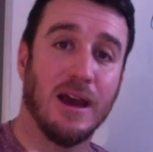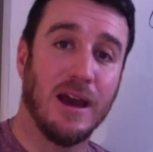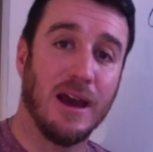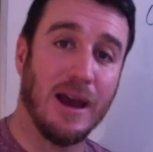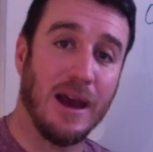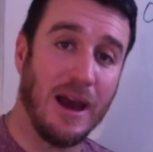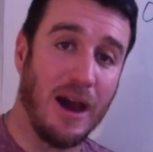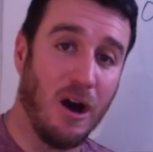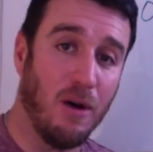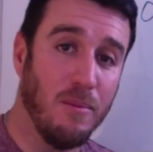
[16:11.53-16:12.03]

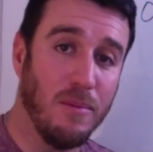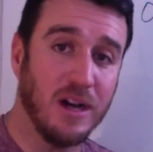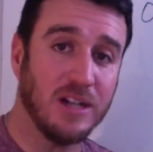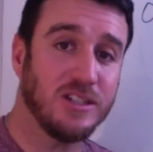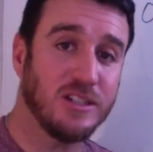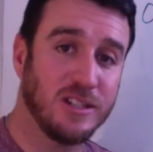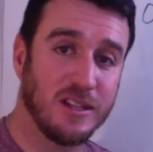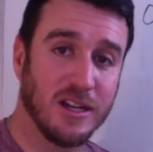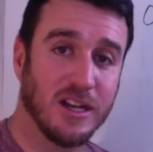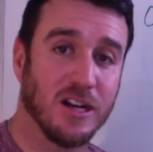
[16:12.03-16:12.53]
How
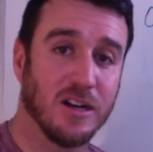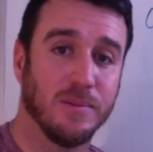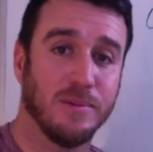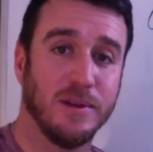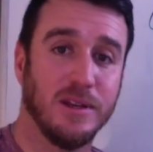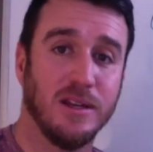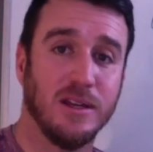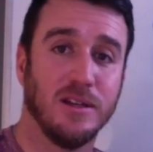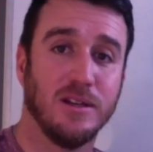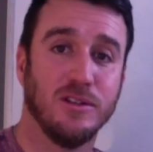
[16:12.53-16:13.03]
much
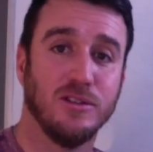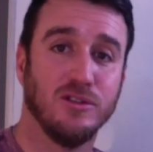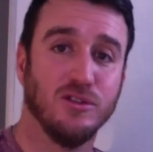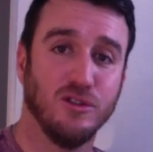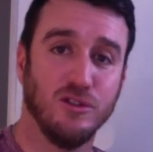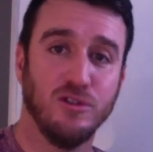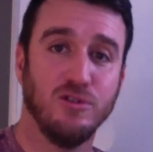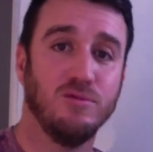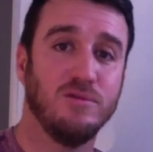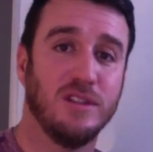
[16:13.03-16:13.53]
therapy
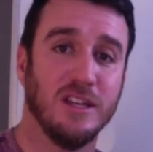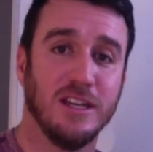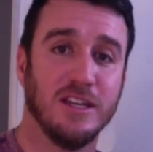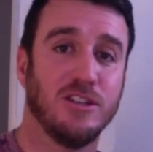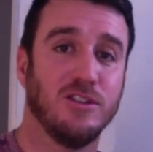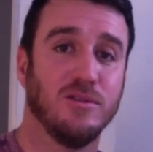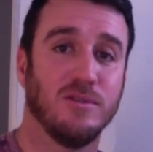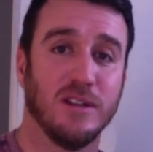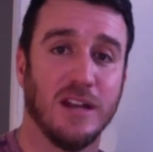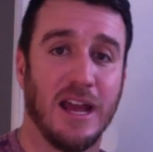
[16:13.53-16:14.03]
do you
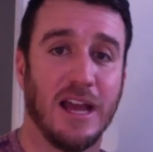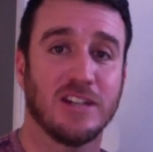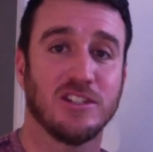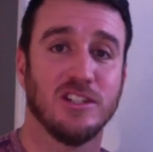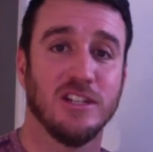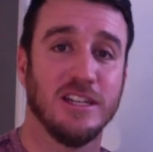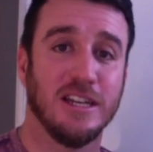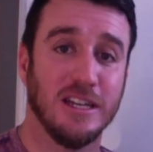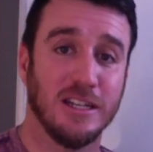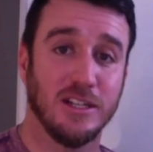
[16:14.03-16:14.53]
think you can
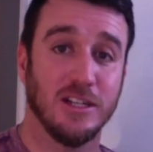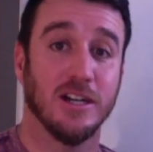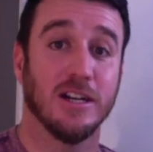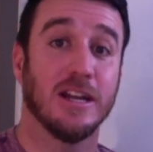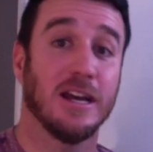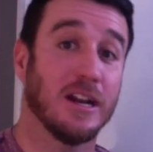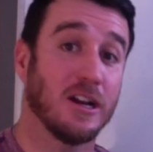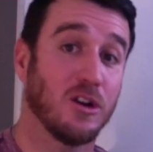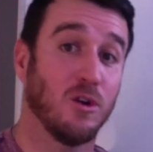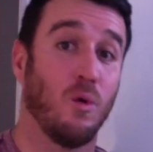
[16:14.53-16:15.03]
actually get done
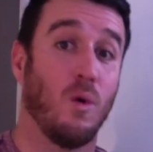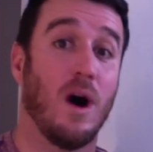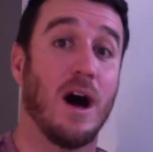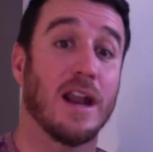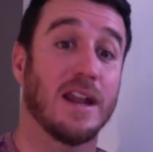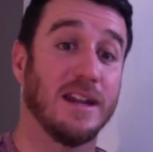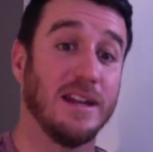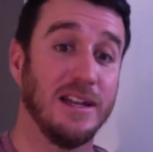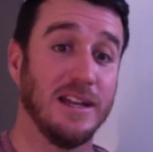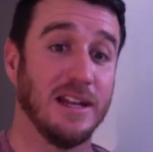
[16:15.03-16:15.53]
at a
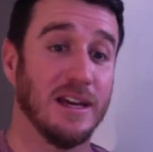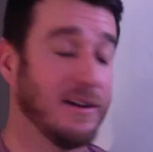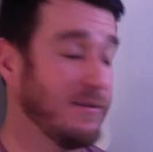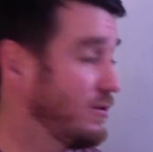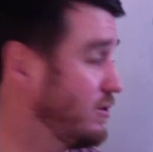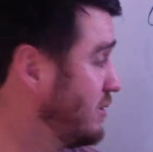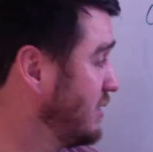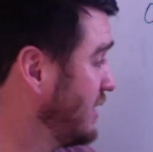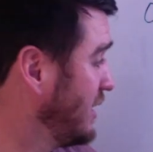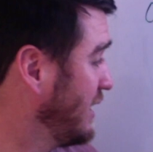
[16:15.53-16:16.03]
quality
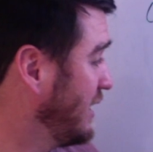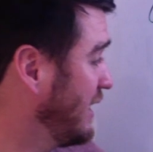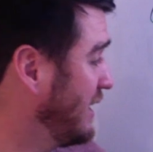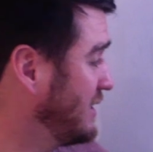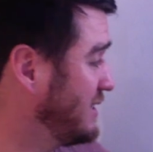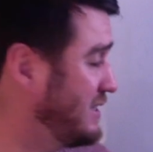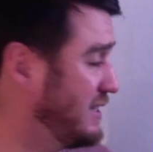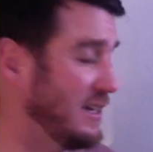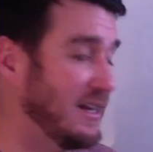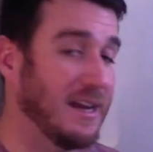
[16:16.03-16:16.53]
level
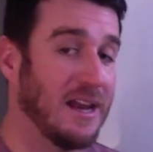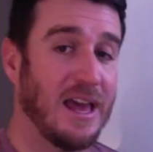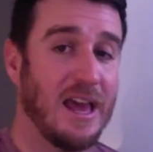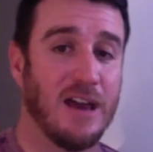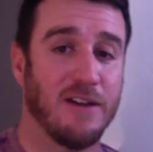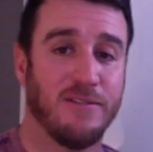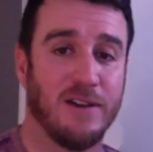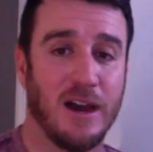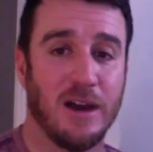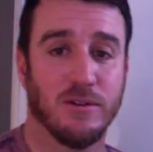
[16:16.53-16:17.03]
in 10 and a
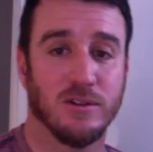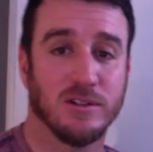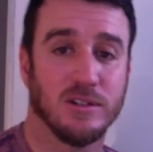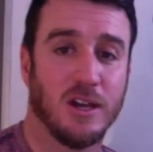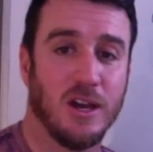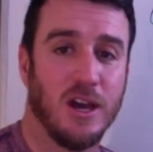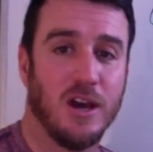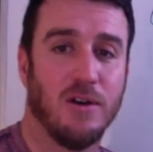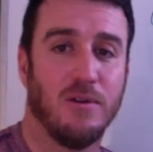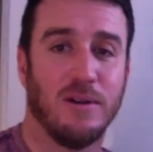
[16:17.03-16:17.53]
half hours?
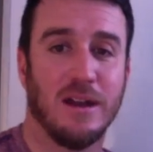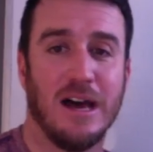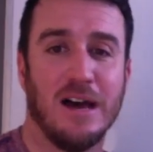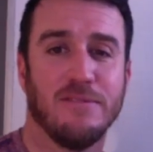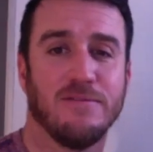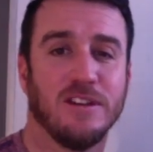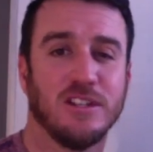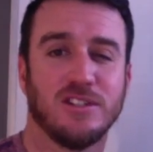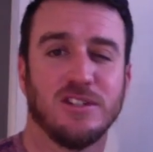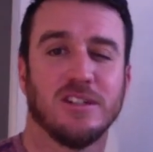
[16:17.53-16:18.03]
Well,
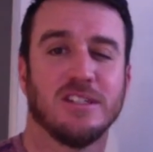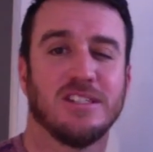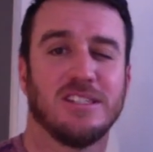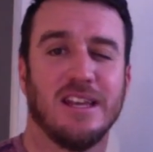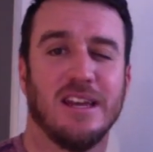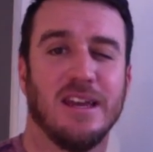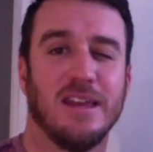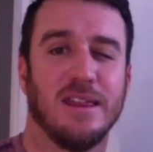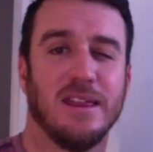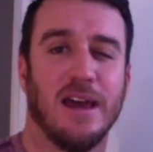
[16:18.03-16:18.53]
I venture to
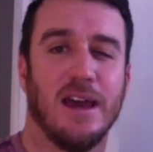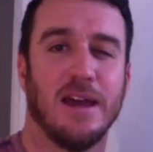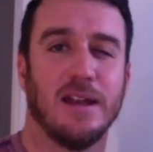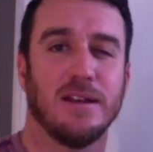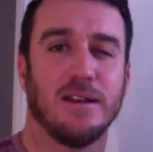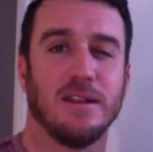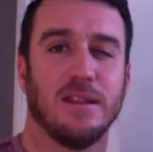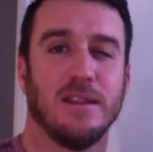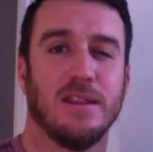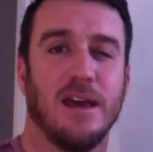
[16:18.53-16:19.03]
say
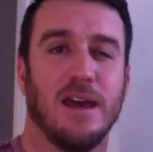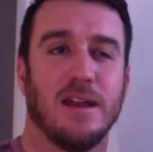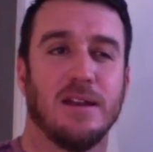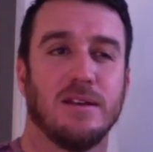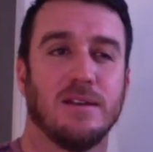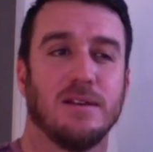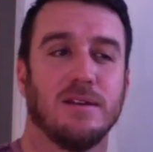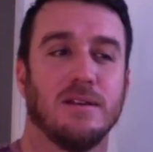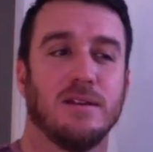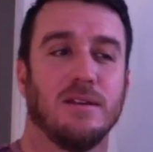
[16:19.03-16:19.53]
that
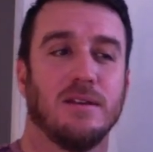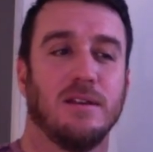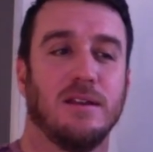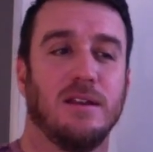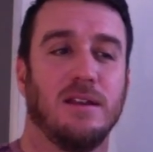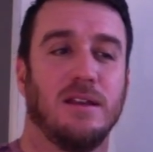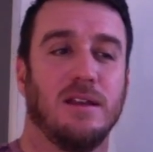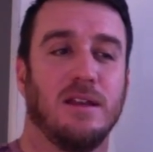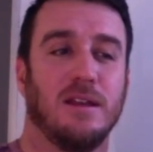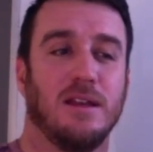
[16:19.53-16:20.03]
that
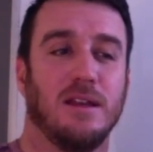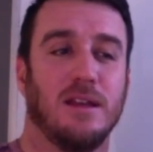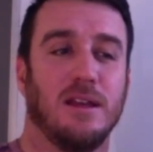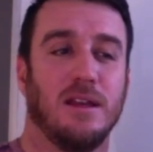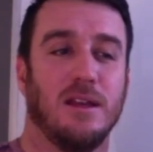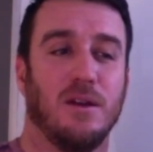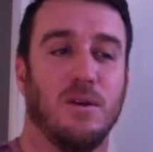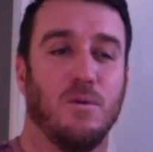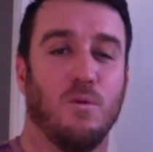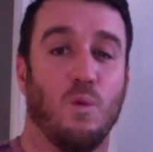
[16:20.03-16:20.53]

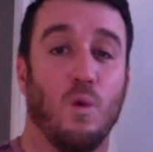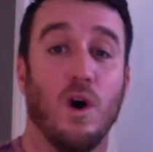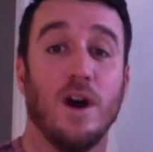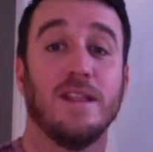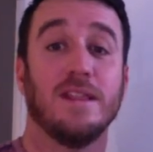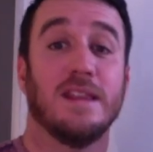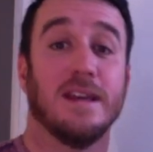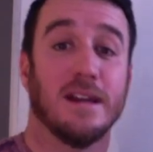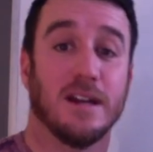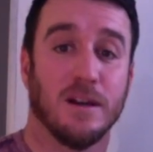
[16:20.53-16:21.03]

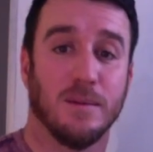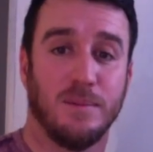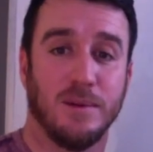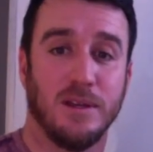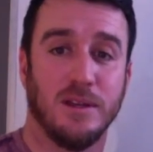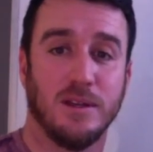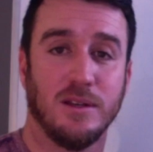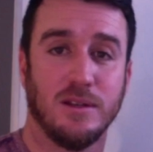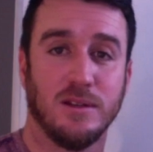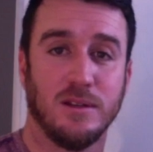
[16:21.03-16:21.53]
one therapy